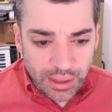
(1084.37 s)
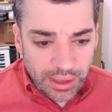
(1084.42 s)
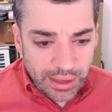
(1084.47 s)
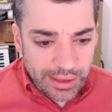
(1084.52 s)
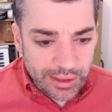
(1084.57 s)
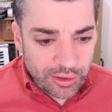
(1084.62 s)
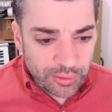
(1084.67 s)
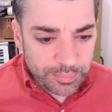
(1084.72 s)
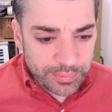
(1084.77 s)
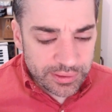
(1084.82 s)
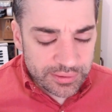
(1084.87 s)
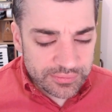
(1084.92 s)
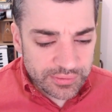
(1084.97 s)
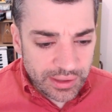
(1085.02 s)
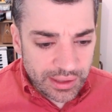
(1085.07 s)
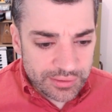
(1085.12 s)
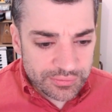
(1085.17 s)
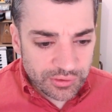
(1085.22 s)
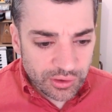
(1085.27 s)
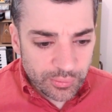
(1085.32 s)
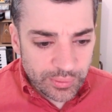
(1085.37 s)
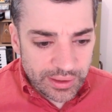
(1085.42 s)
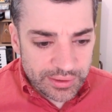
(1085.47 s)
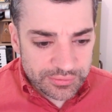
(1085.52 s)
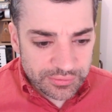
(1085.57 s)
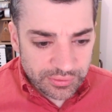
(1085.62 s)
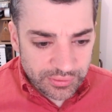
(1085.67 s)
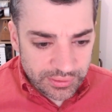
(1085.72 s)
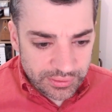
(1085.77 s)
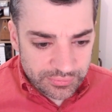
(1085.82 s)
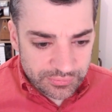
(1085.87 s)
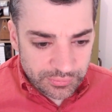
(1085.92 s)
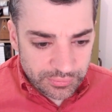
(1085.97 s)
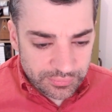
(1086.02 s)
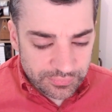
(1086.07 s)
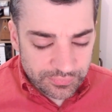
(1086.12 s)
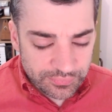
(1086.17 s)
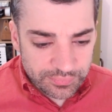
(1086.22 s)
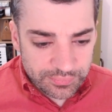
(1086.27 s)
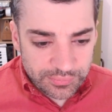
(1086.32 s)
Help is S O S, the sort
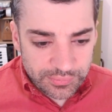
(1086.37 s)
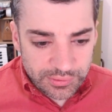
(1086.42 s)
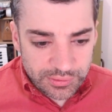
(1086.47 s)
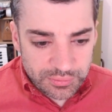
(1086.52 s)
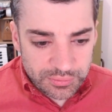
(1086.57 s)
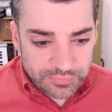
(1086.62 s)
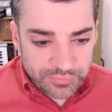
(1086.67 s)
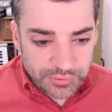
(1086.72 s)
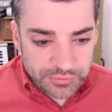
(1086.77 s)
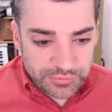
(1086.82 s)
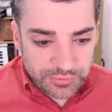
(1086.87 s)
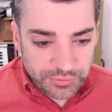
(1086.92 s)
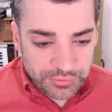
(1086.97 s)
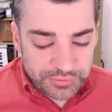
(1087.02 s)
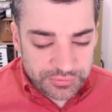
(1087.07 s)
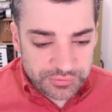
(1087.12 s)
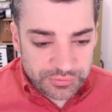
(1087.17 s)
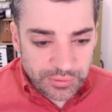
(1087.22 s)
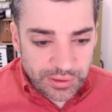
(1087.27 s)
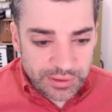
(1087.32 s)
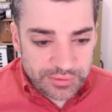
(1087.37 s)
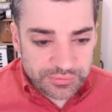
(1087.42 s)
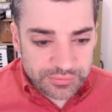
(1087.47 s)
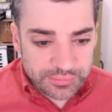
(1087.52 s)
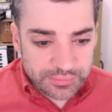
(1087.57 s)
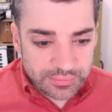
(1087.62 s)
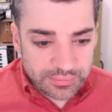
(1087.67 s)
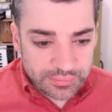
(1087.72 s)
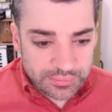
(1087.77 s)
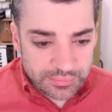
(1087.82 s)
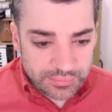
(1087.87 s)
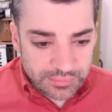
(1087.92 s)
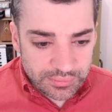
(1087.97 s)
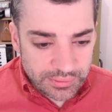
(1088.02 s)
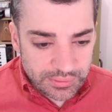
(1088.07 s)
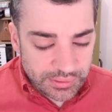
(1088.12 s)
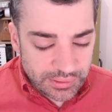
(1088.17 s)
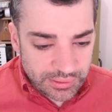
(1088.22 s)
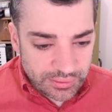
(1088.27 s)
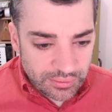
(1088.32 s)
of universal distress
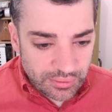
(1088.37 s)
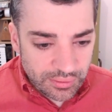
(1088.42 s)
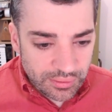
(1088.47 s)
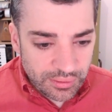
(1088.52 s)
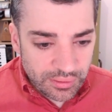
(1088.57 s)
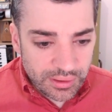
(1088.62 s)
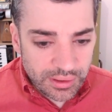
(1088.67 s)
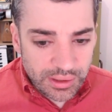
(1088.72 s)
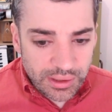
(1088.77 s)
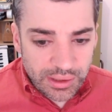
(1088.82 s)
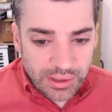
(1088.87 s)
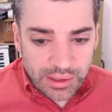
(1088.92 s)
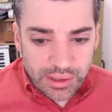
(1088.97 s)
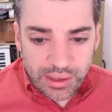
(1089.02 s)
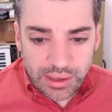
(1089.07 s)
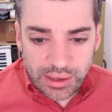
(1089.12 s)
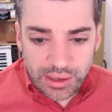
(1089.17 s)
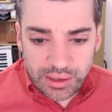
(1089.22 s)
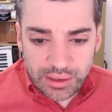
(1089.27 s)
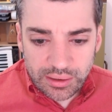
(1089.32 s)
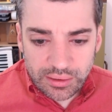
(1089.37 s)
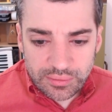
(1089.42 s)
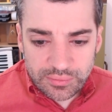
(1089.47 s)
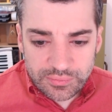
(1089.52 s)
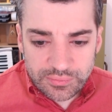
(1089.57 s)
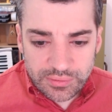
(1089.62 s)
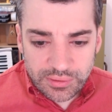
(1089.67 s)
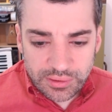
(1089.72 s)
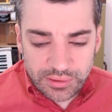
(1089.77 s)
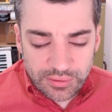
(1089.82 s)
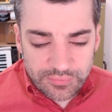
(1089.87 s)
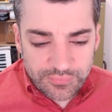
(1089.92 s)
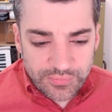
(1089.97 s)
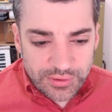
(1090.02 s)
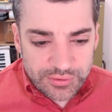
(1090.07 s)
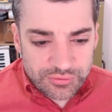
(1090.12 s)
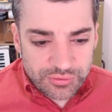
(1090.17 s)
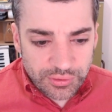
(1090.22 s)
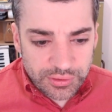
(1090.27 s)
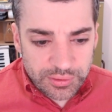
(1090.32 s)
call, and
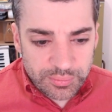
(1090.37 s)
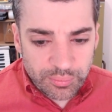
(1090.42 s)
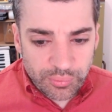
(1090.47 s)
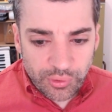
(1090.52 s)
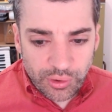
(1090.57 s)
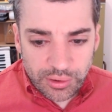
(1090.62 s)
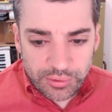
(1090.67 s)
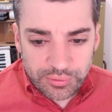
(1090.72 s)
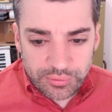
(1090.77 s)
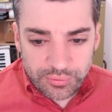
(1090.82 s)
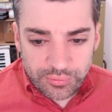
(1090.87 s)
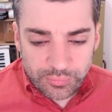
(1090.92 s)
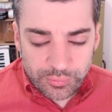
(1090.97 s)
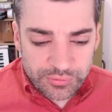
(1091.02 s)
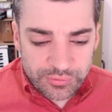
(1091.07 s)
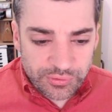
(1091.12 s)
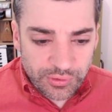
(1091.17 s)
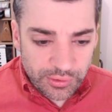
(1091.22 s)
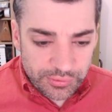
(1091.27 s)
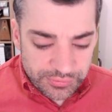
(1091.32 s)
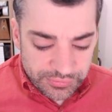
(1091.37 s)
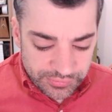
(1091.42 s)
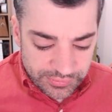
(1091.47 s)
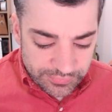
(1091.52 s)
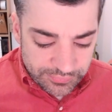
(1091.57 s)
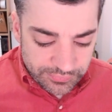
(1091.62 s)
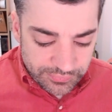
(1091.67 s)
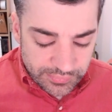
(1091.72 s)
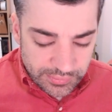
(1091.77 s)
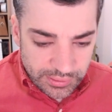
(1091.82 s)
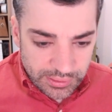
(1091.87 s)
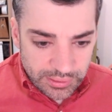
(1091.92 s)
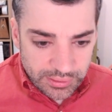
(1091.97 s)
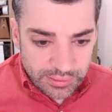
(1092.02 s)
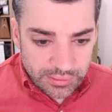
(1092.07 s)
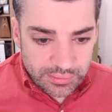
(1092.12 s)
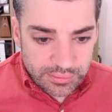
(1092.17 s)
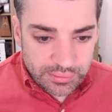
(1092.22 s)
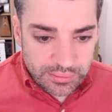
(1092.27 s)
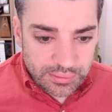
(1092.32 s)
eventually brought results. If
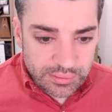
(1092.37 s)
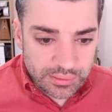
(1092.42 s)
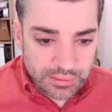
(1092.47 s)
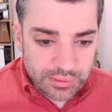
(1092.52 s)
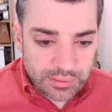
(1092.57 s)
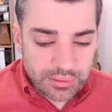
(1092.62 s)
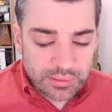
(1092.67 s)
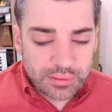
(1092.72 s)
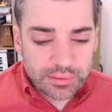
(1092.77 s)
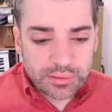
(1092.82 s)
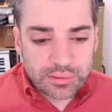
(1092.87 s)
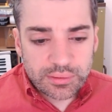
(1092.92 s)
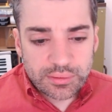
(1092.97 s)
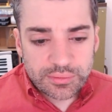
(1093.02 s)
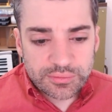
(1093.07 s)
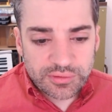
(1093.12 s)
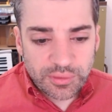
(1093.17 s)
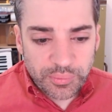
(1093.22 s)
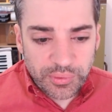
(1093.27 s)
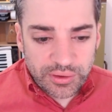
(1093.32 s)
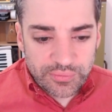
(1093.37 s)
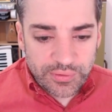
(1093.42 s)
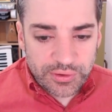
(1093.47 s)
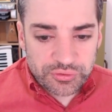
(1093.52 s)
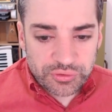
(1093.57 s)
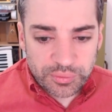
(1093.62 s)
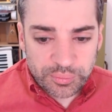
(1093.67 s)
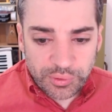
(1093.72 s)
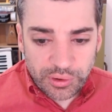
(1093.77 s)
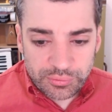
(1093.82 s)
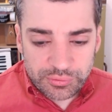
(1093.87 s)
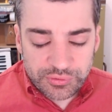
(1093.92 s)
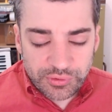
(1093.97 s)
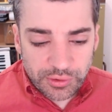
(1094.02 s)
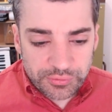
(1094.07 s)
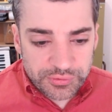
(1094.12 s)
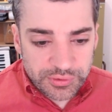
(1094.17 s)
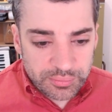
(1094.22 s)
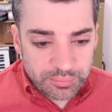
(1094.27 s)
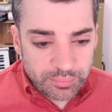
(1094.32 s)
uh, something eventually brought
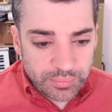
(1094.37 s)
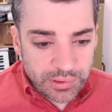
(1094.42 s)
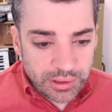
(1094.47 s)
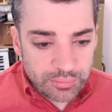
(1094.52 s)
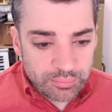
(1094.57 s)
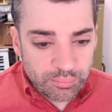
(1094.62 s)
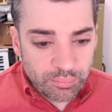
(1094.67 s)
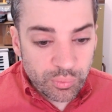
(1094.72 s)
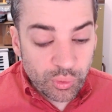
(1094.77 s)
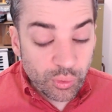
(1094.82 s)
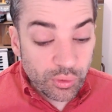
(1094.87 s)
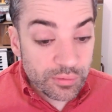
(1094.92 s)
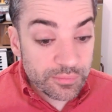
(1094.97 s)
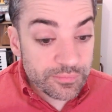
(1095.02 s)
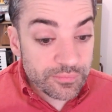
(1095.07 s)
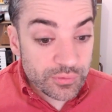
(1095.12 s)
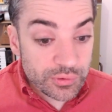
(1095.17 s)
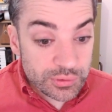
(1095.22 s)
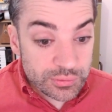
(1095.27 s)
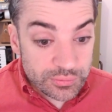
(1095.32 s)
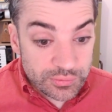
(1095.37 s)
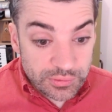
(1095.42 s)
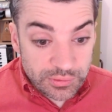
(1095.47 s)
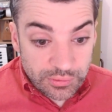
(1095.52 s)
results, it, it bore fruit.